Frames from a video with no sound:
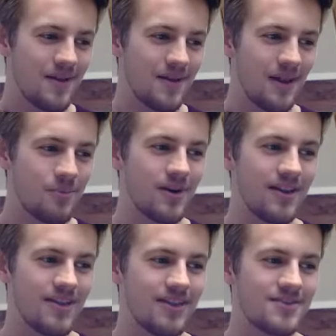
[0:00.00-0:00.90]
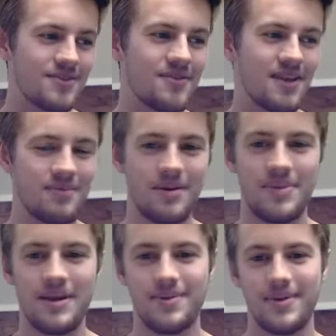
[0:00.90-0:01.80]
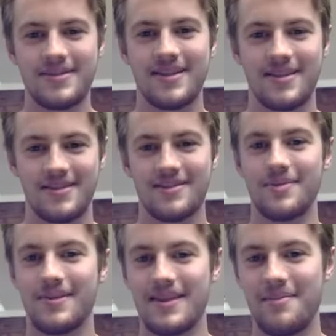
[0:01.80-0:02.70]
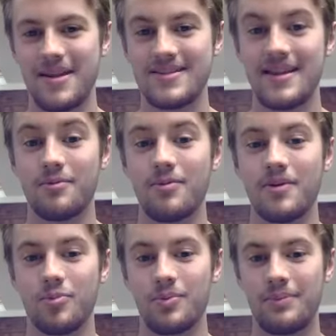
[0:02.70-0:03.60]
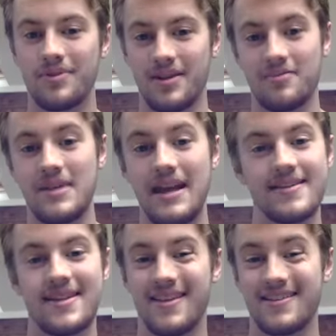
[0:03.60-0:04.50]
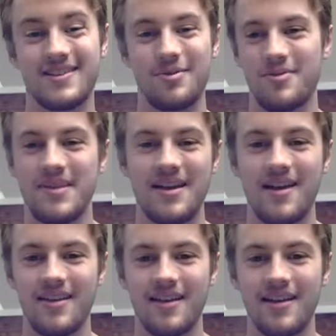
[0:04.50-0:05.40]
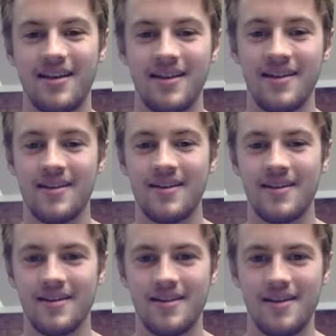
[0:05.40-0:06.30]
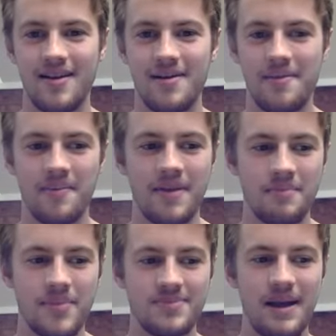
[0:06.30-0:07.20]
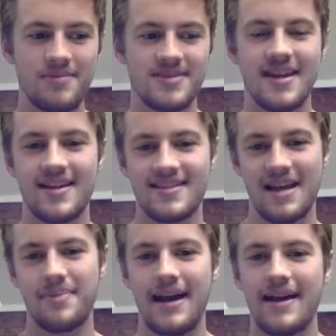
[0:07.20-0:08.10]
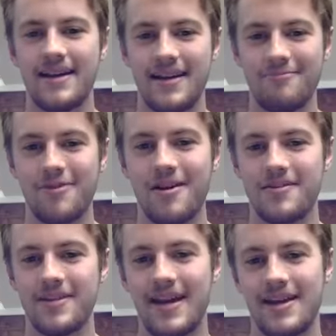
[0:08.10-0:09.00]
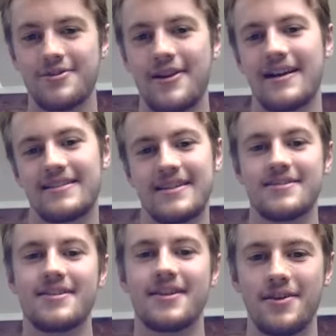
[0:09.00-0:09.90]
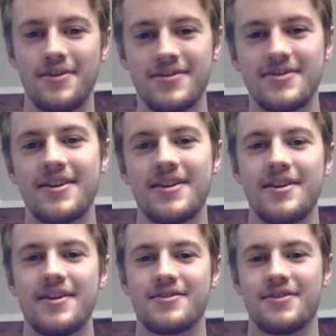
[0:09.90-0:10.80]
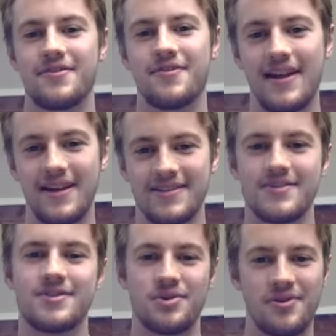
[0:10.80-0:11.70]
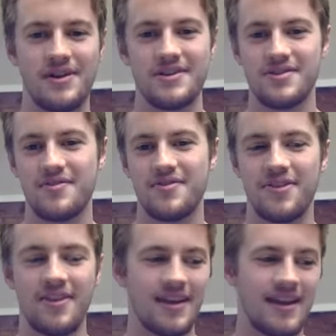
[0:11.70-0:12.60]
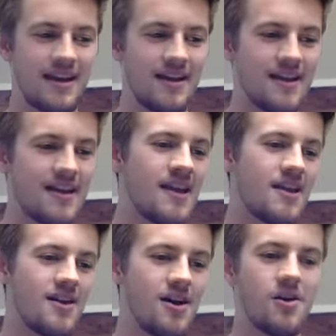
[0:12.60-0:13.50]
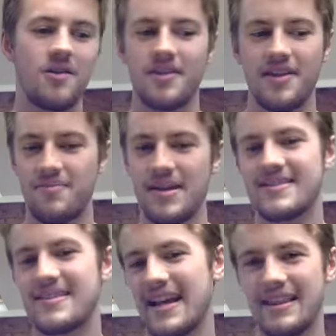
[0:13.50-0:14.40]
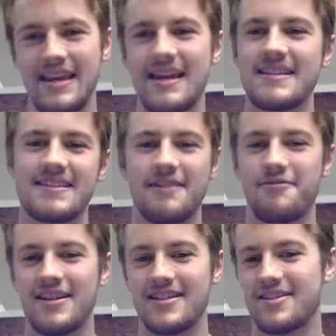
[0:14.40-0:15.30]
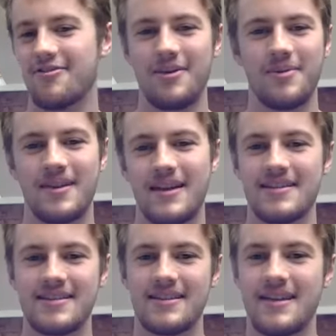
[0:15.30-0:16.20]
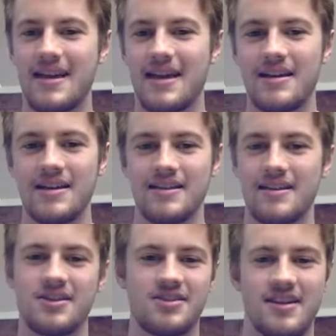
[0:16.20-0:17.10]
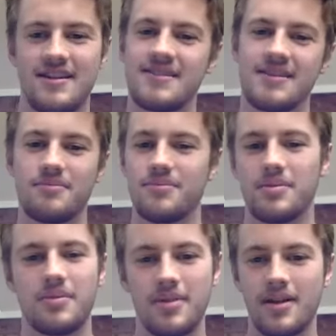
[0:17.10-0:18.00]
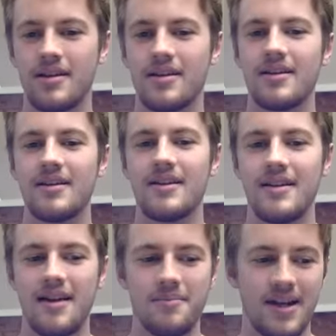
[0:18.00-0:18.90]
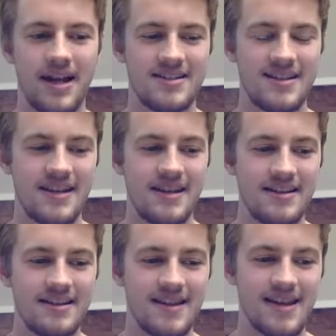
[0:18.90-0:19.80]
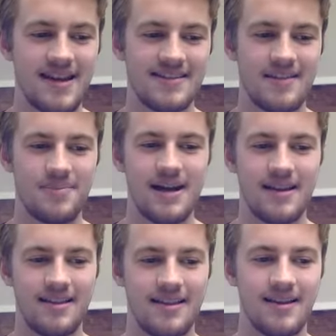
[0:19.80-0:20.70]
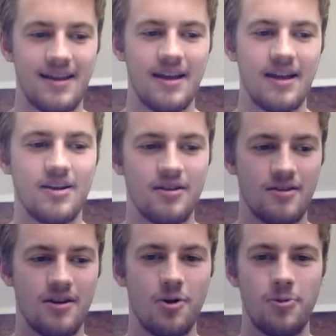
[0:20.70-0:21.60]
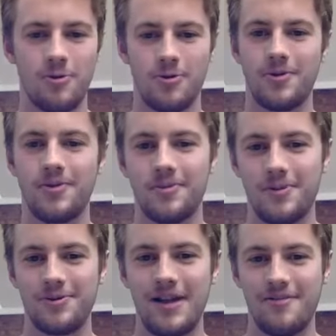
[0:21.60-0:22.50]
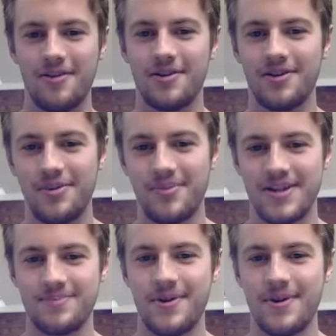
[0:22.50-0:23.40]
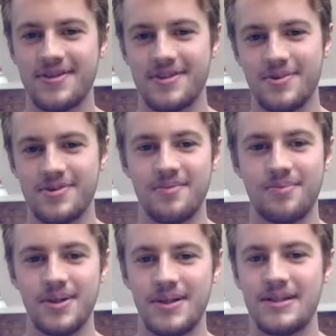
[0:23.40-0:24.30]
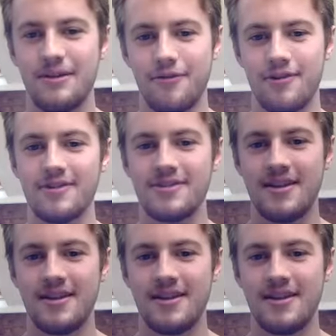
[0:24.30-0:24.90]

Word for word: Like what I sort of think about people has nothing to do with them. And it's like, well, what people think of me has nothing to do with me either. But it's being able to take a step back and rather getting dragged into those sort of feelings and the stories of thinking like, oh, they've been saying this and I really disagree with this and they're shit and blah, blah, blah. But actually taking a step back and thinking, no, we all have our human experiences, which are completely different.